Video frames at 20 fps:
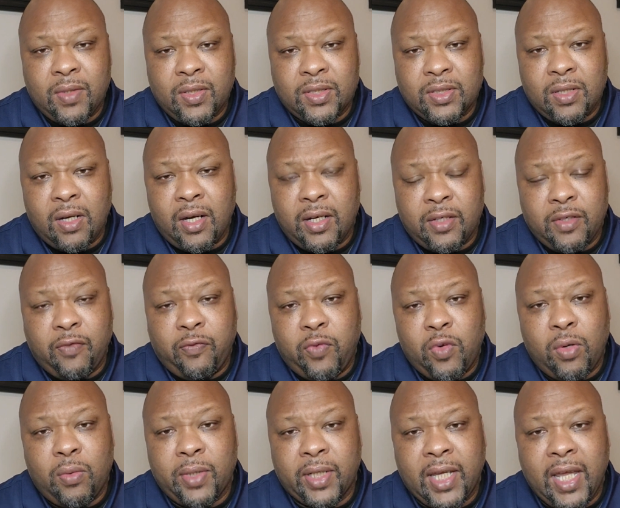started your
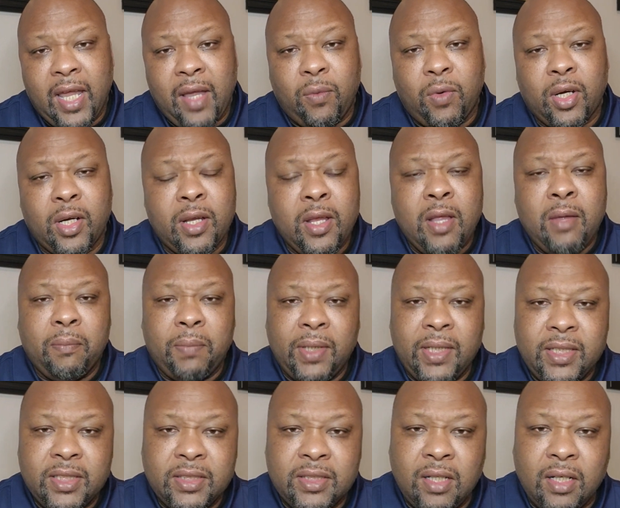401k at work,
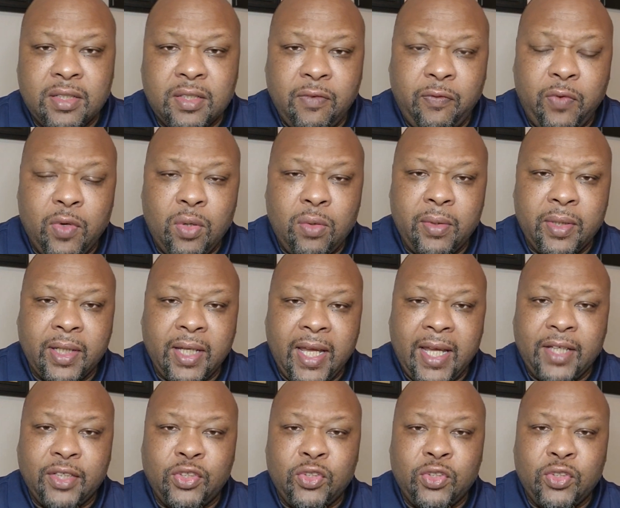please start your 401k.